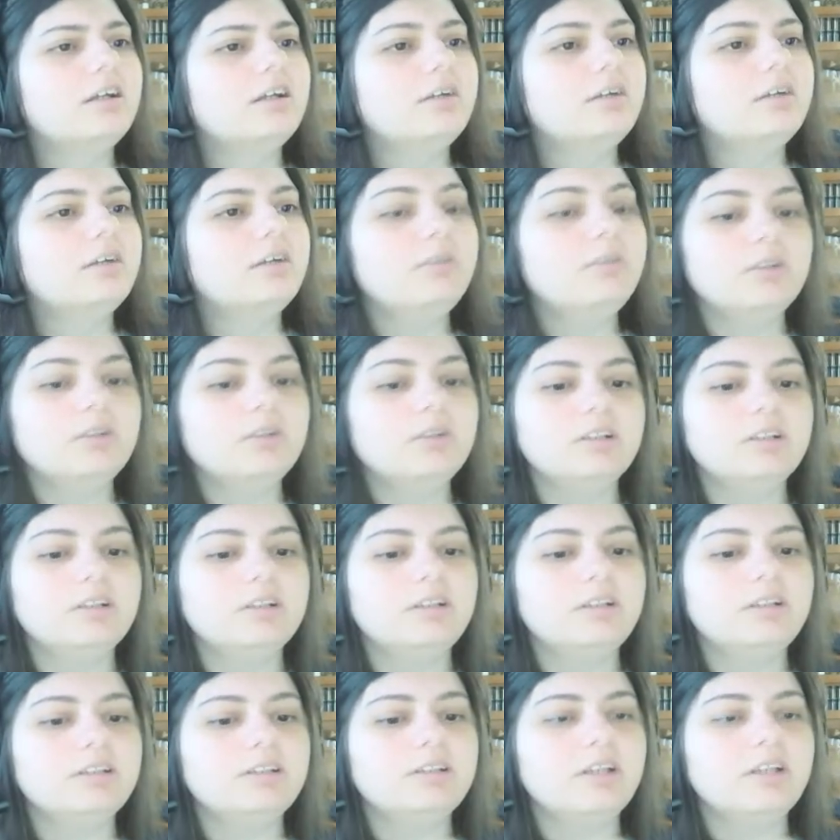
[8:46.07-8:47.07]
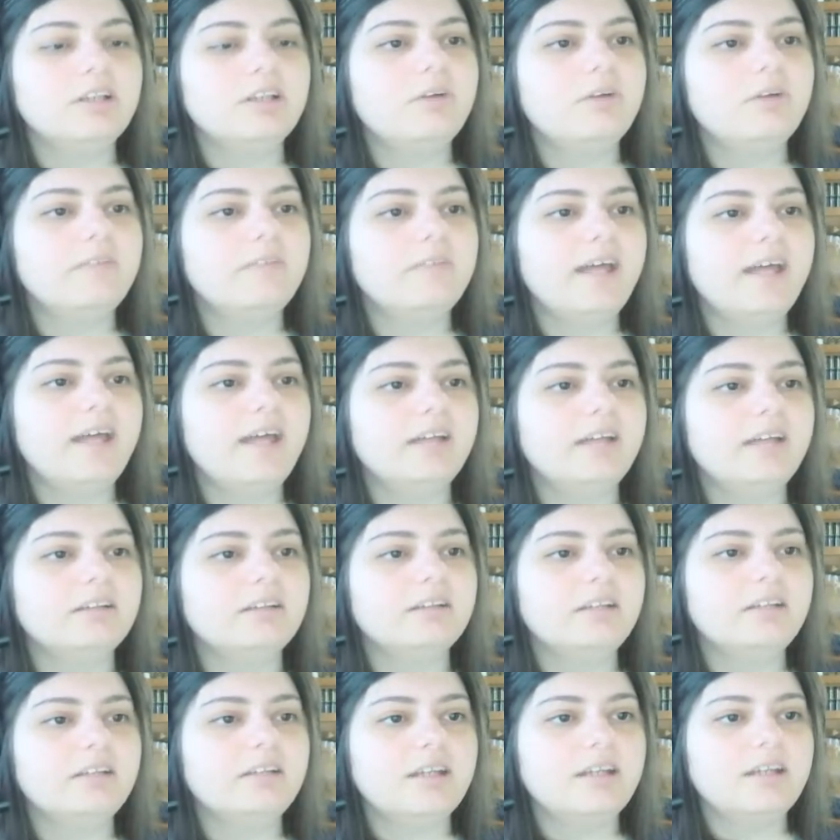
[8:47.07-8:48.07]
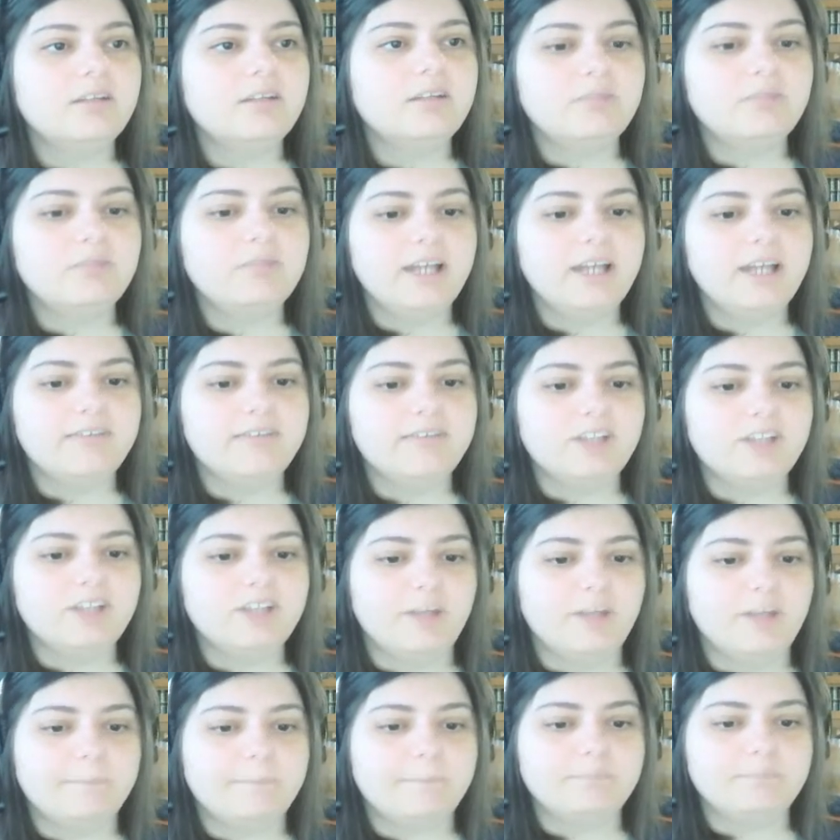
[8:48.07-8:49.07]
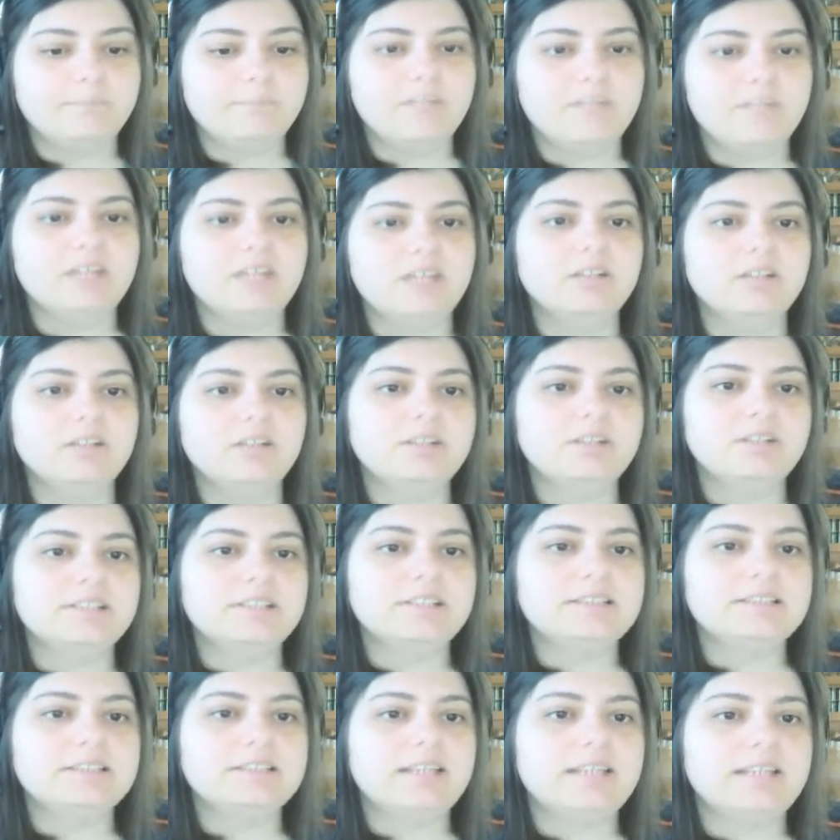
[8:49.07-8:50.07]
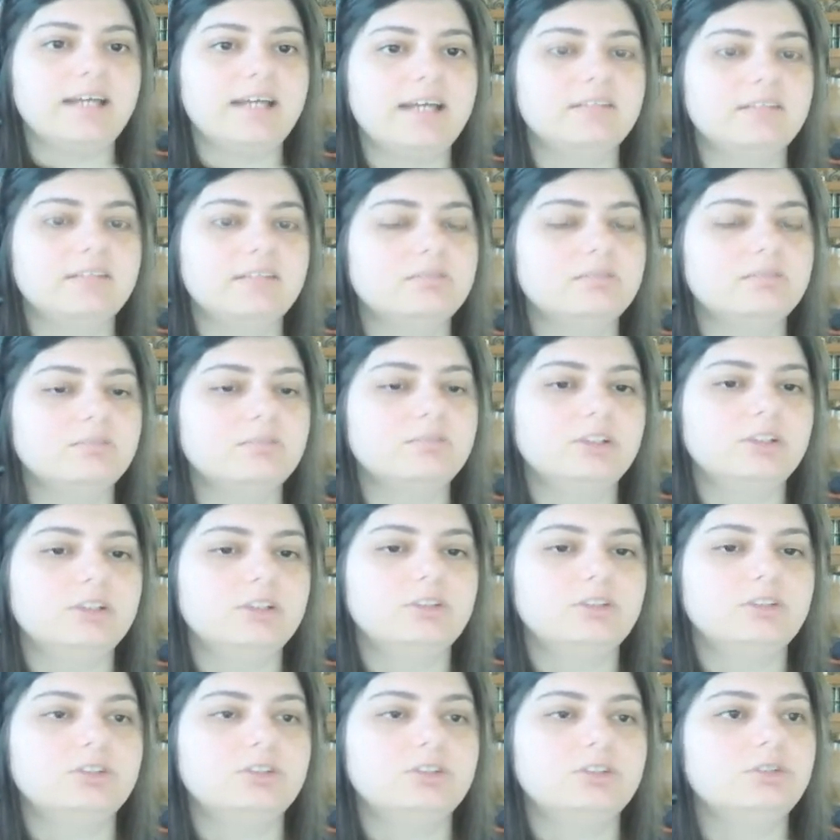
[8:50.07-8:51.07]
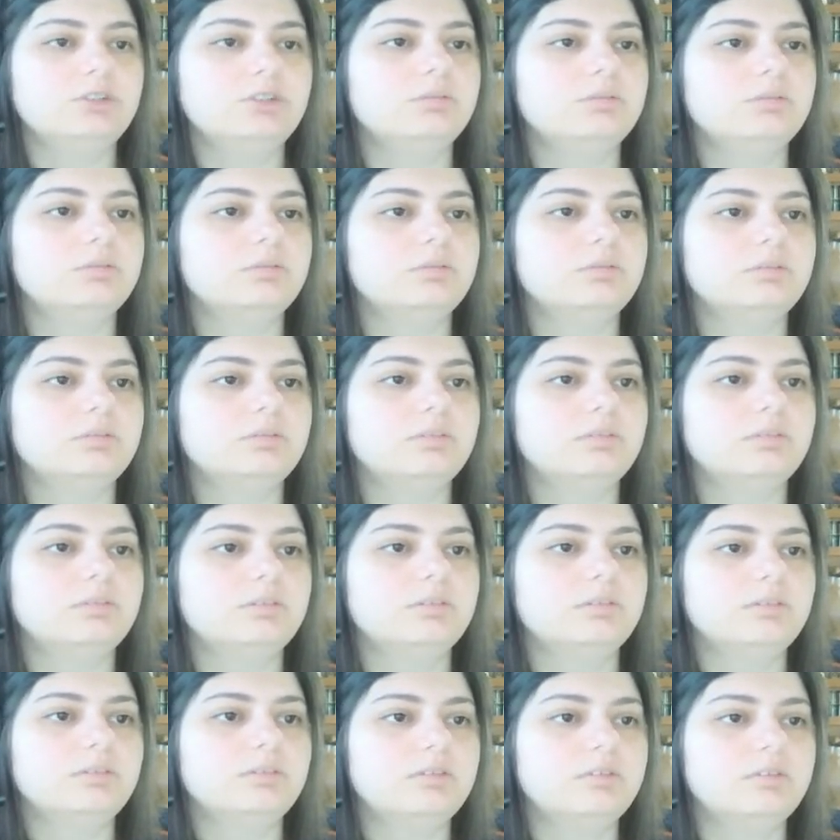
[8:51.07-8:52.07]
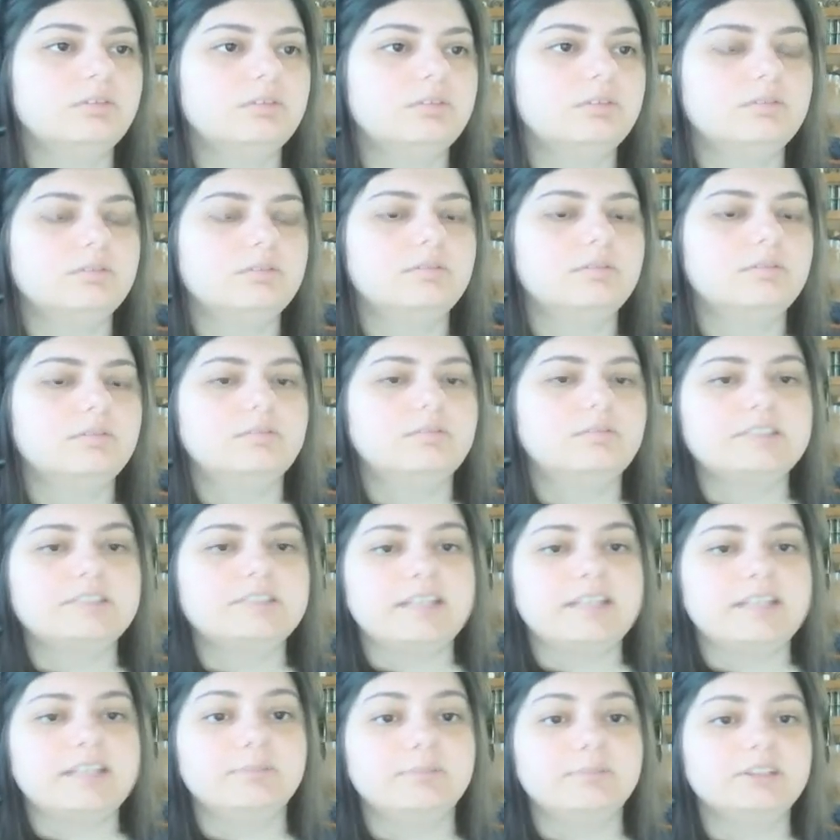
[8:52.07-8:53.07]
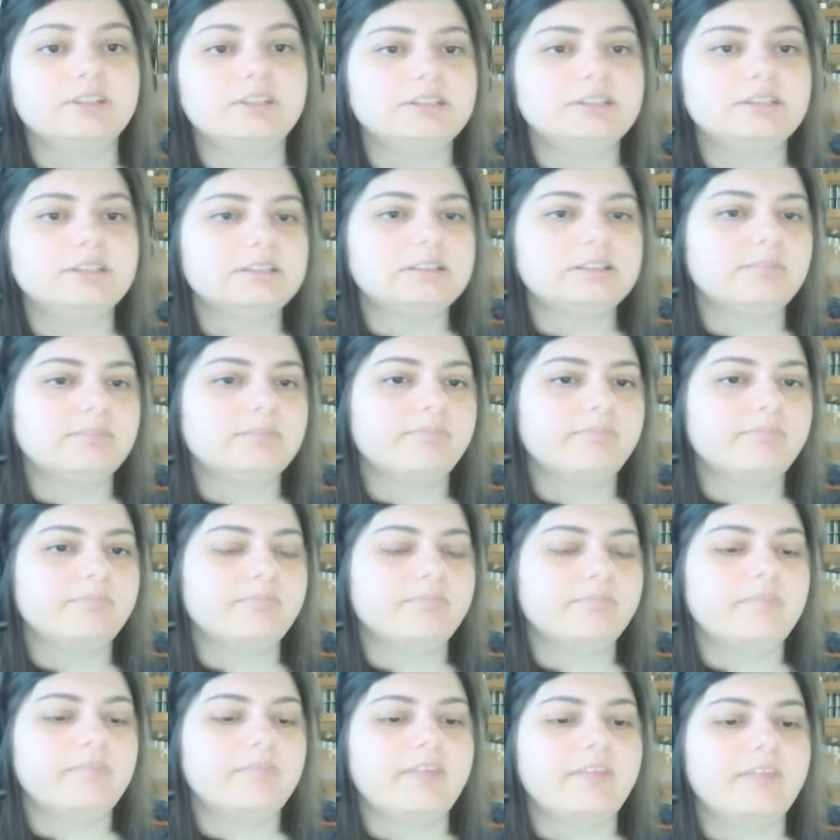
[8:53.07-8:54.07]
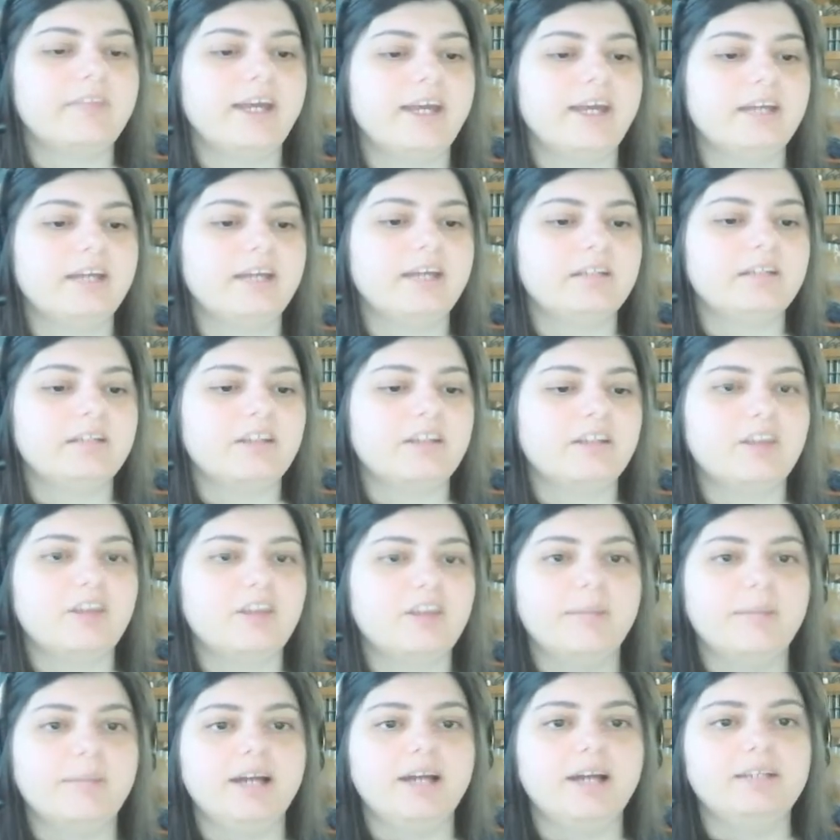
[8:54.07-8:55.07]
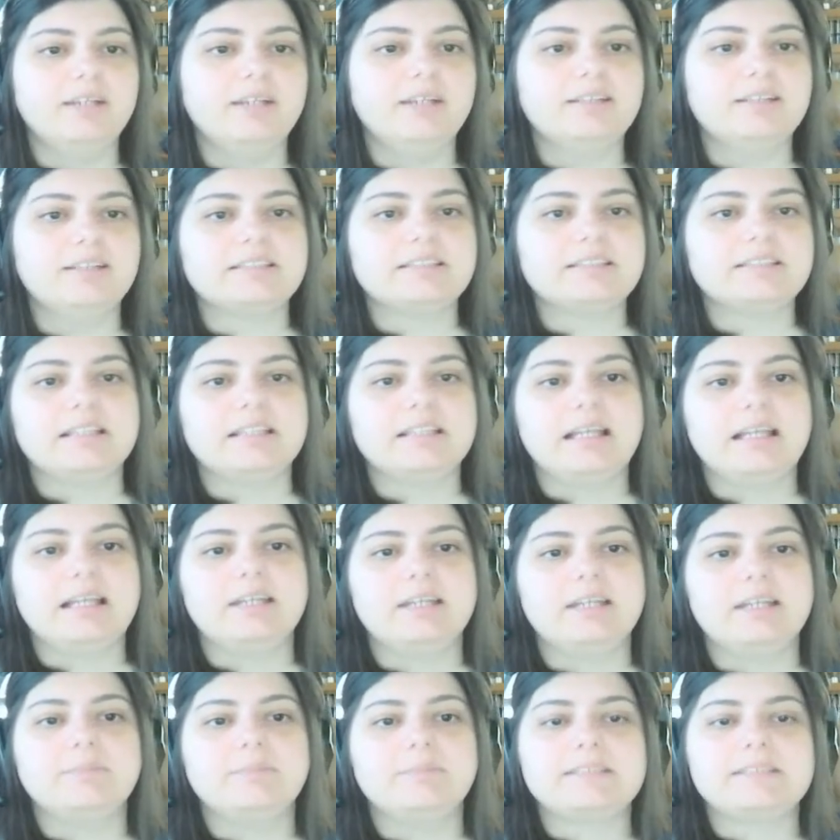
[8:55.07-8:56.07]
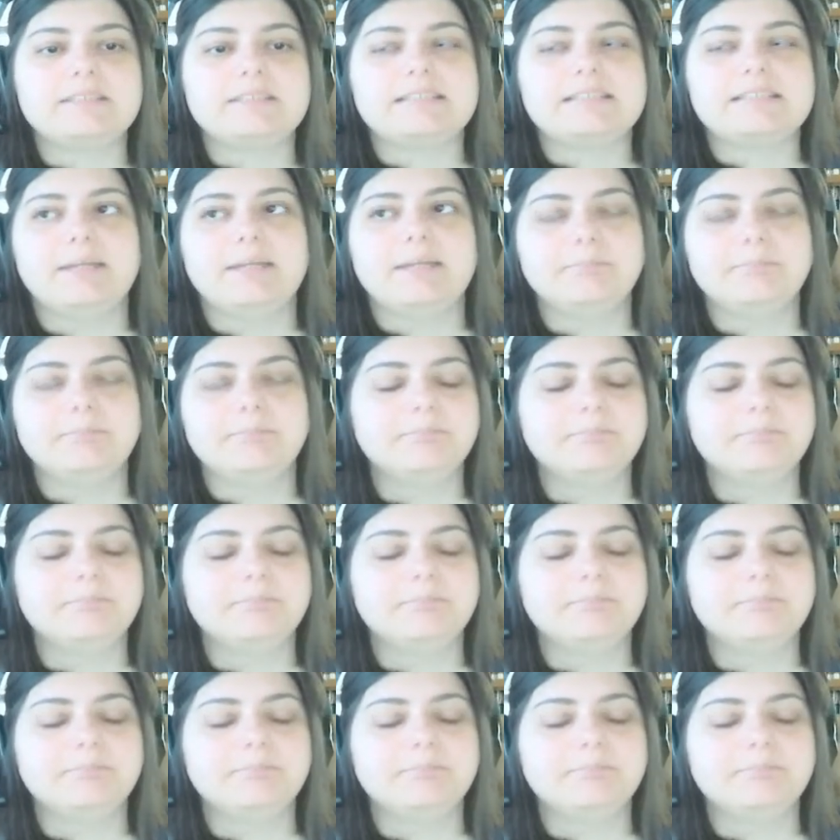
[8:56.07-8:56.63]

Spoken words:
We're going to unload that and we have a top. Now notice that when you do separates, that the body doesn't line up the same.